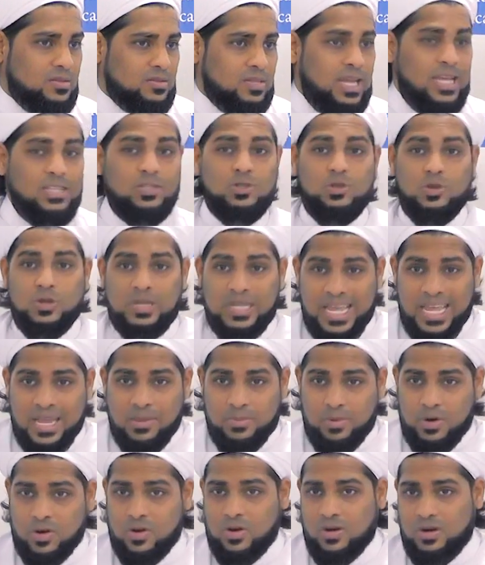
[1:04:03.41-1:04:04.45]
That's your
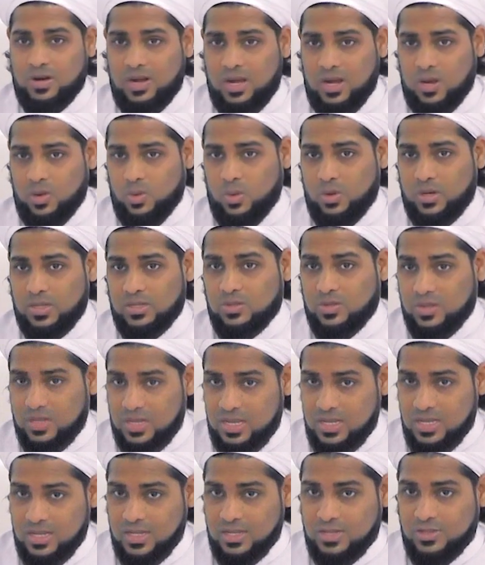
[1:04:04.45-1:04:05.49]
neighbor, according to
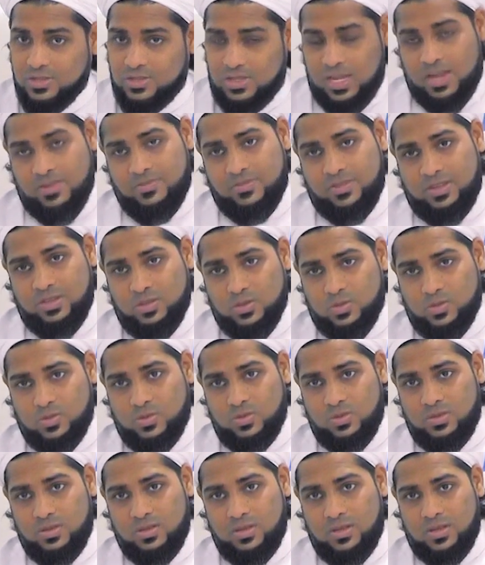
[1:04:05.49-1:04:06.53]
the Shafi'i
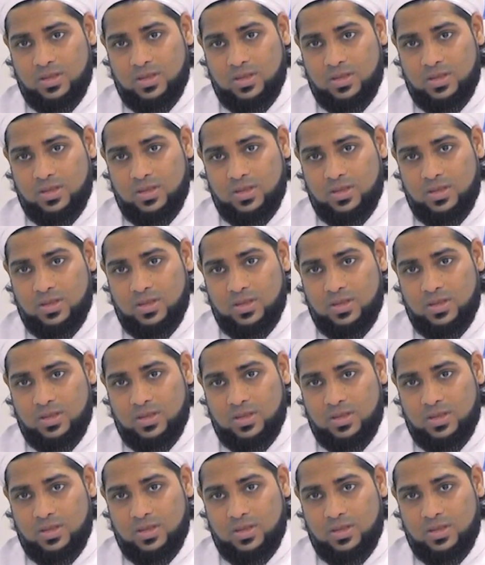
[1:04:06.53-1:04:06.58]
school.